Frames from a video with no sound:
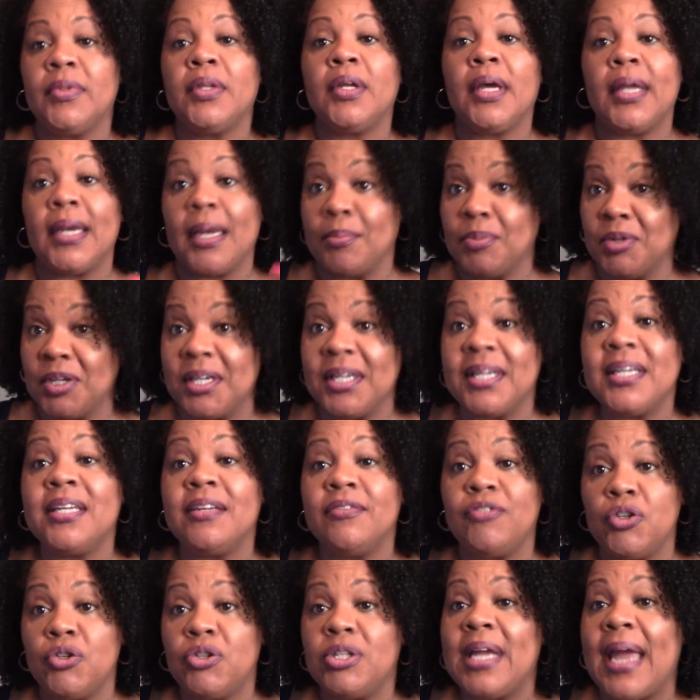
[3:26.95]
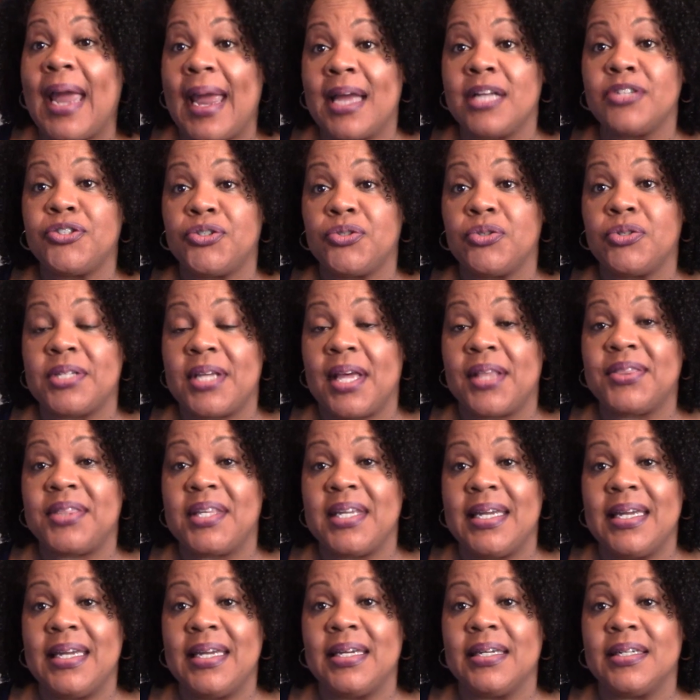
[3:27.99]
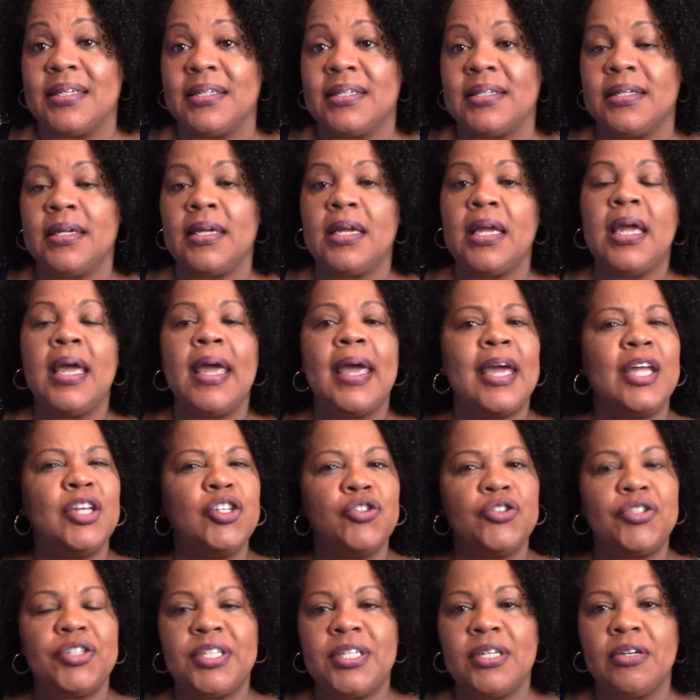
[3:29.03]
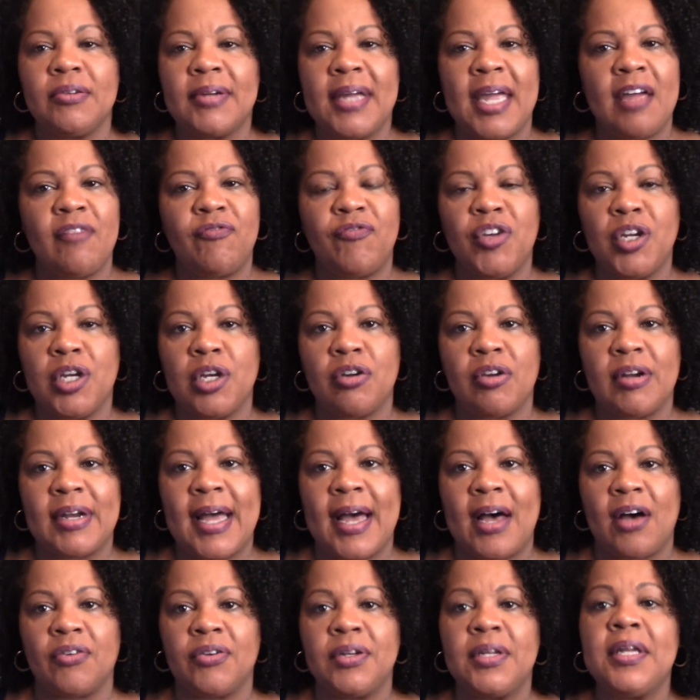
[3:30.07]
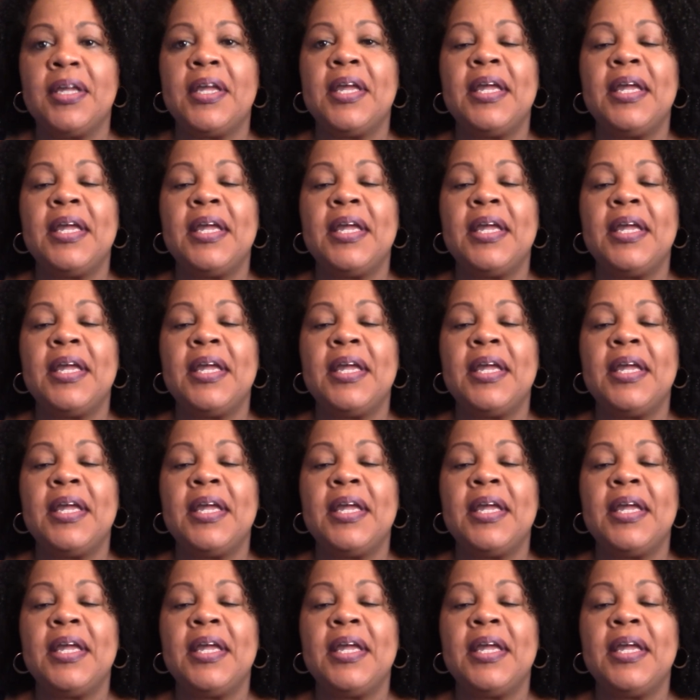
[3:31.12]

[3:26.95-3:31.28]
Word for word: and I'm going to give you the answers at the end, and you still can't figure it out,